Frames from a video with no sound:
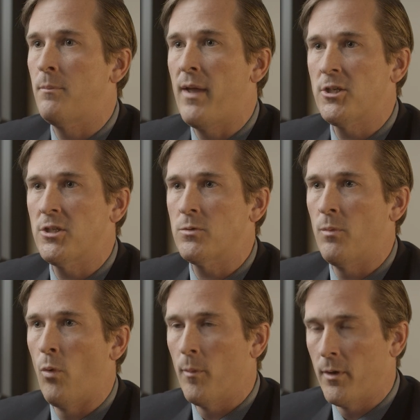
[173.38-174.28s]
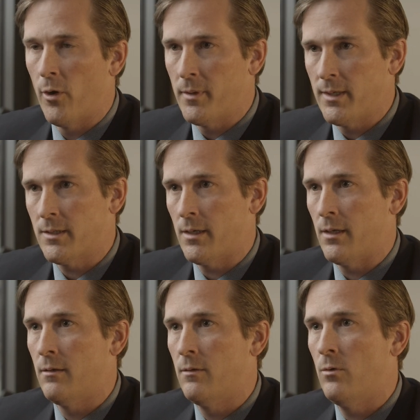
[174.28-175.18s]
patients with morbid
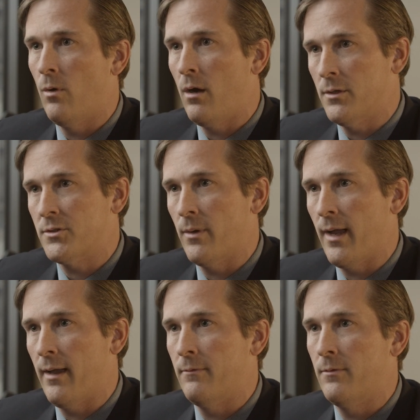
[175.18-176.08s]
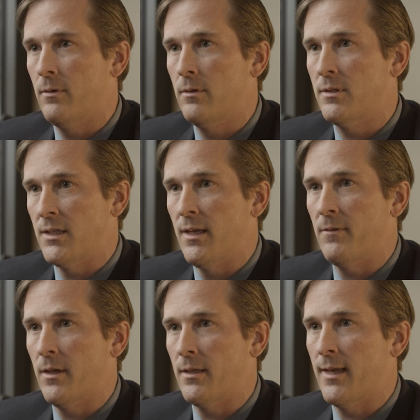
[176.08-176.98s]
obesity who also have
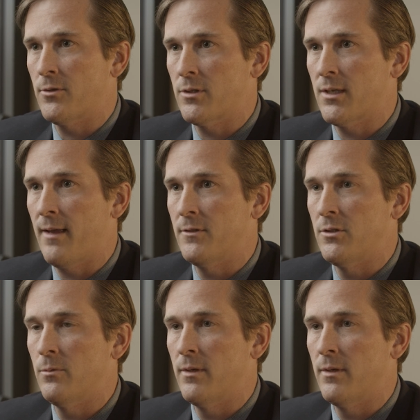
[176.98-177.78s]
significant gastroesophageal